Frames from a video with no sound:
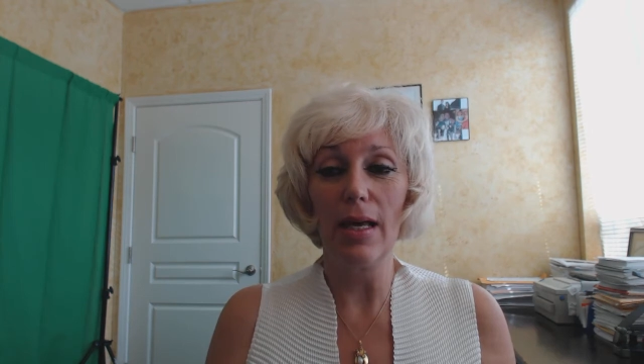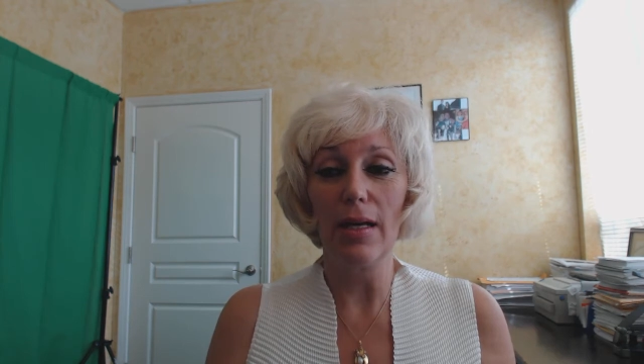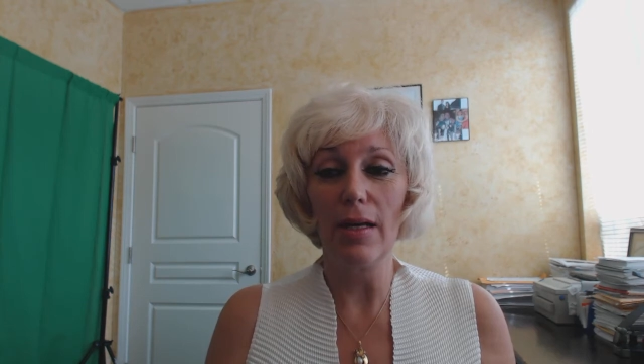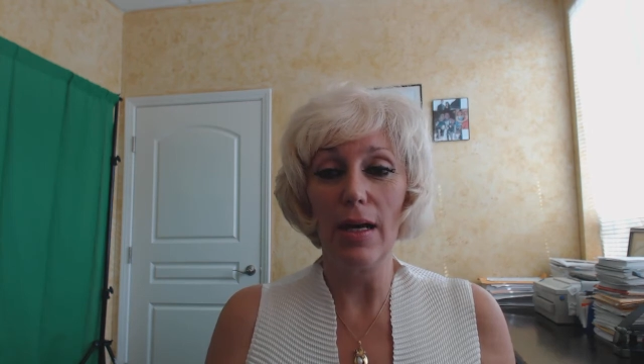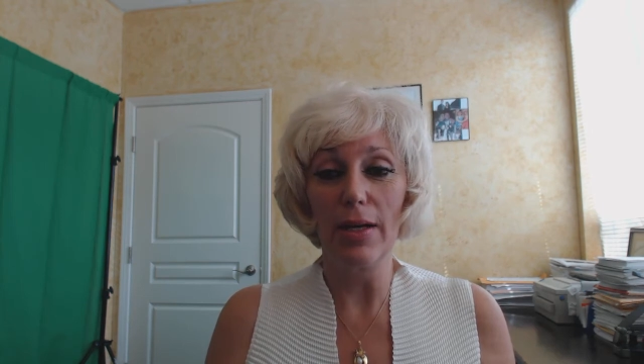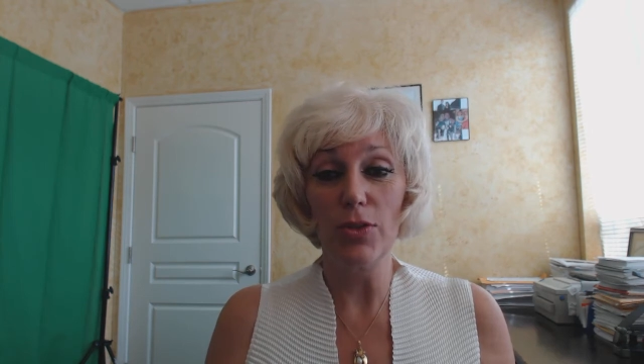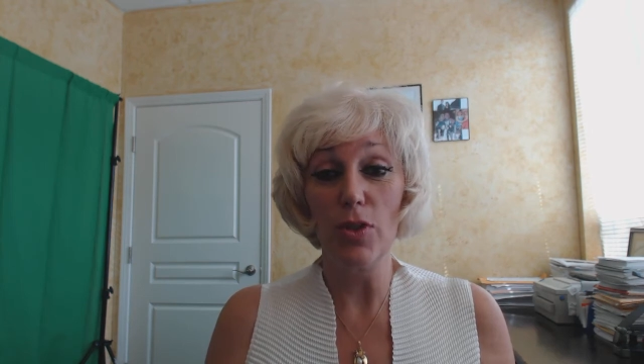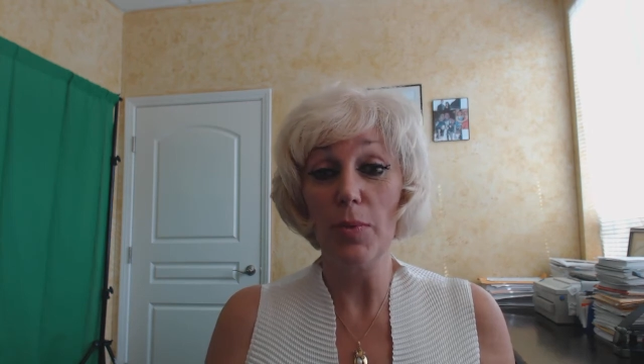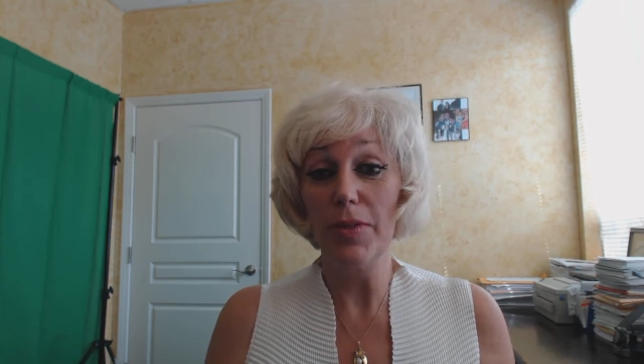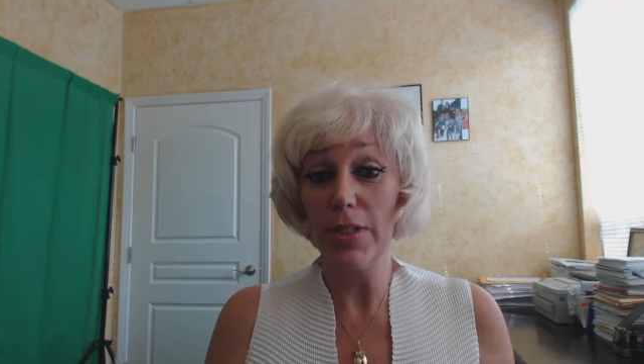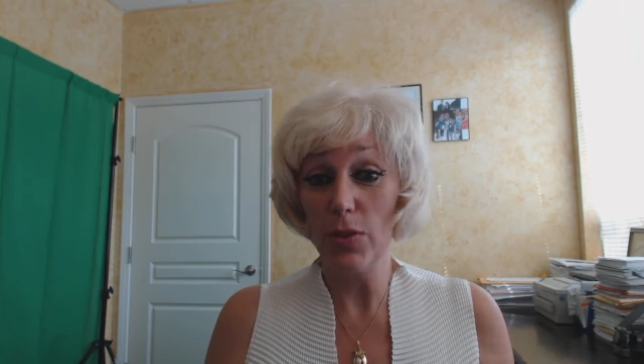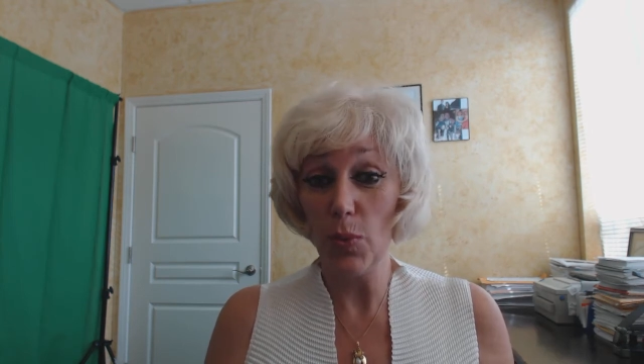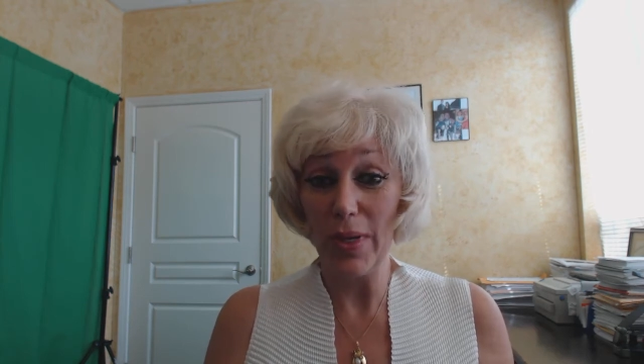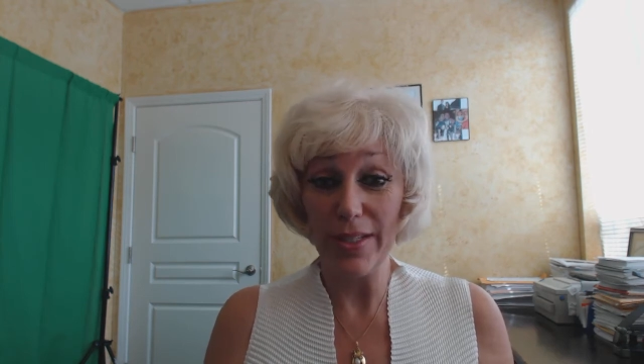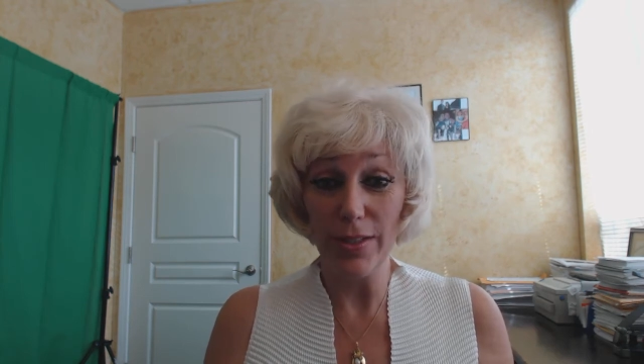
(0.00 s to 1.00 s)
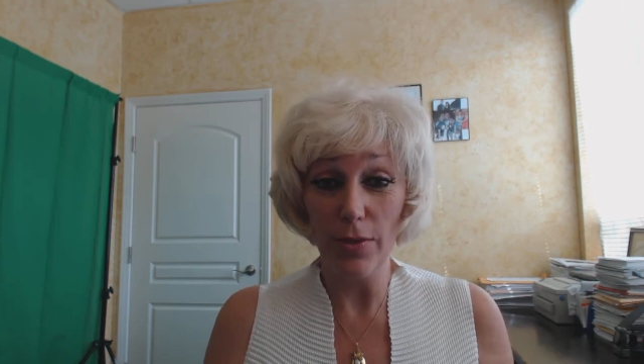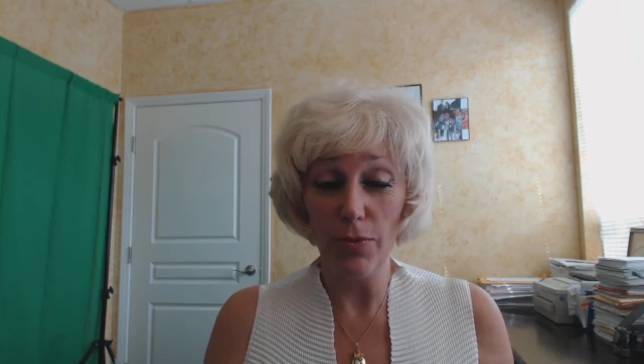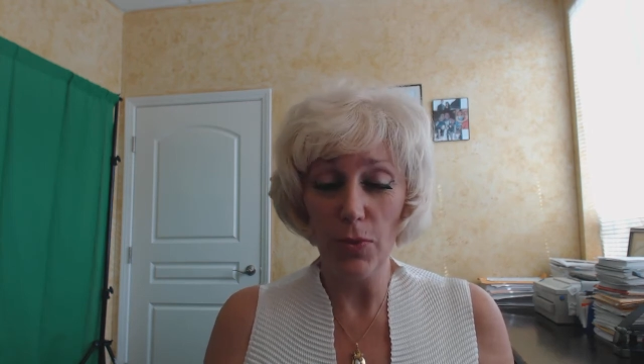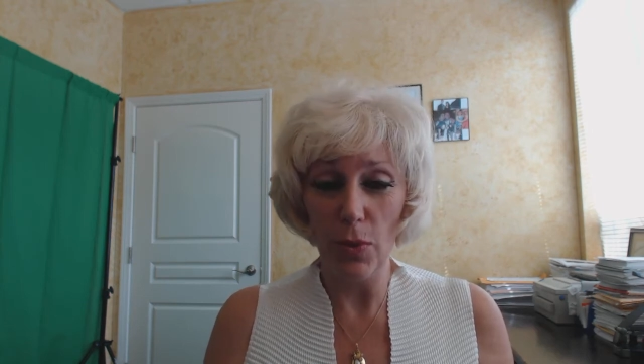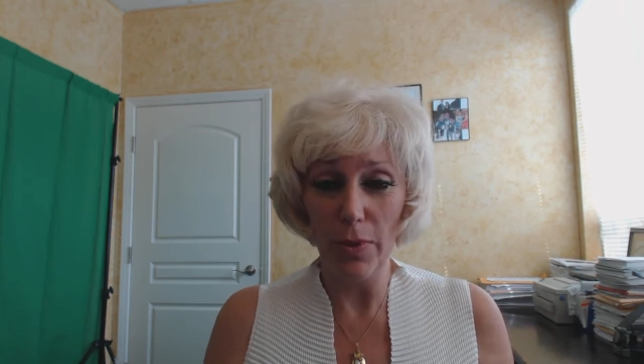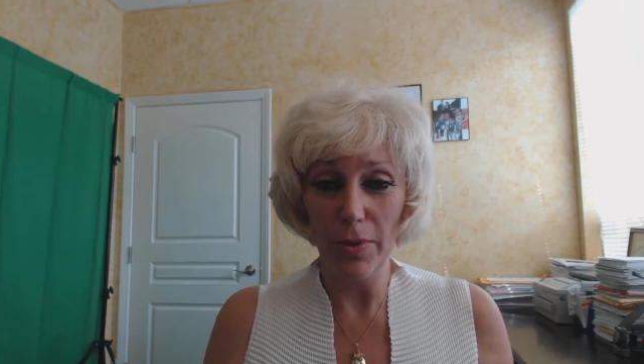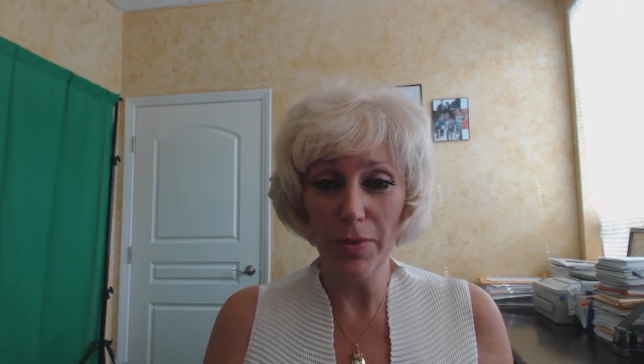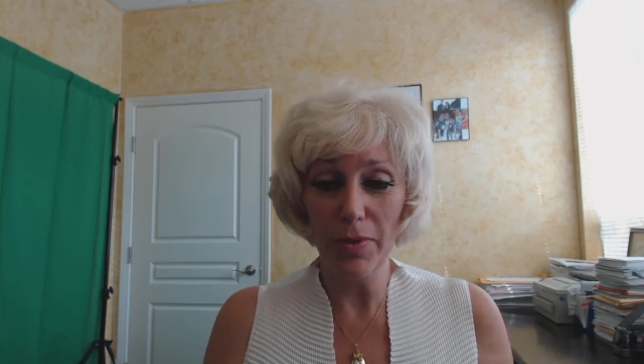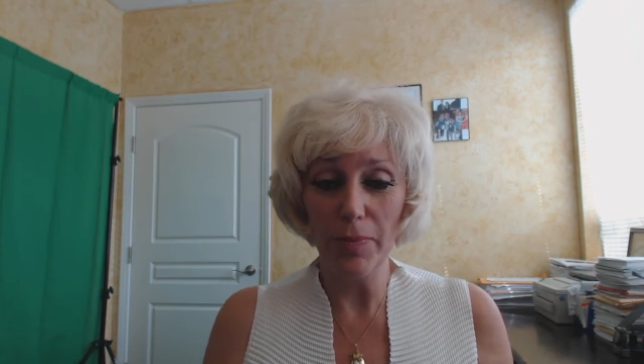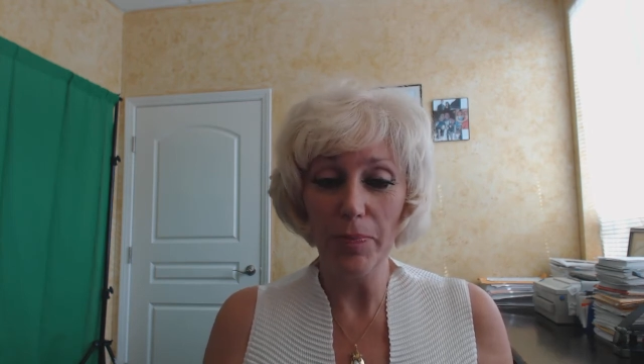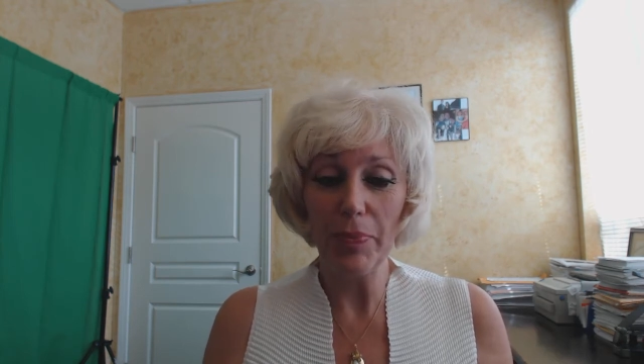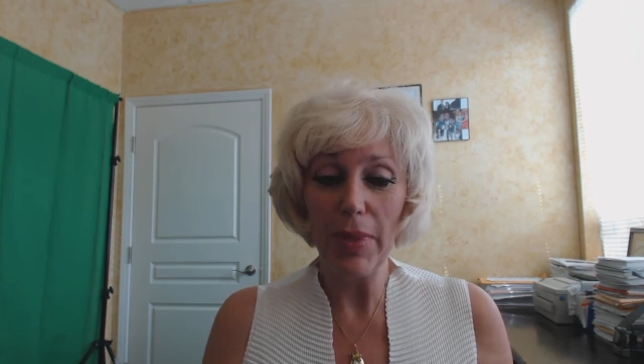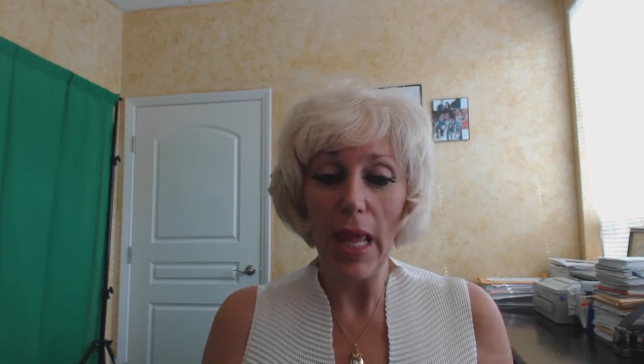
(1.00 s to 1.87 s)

October the 24th.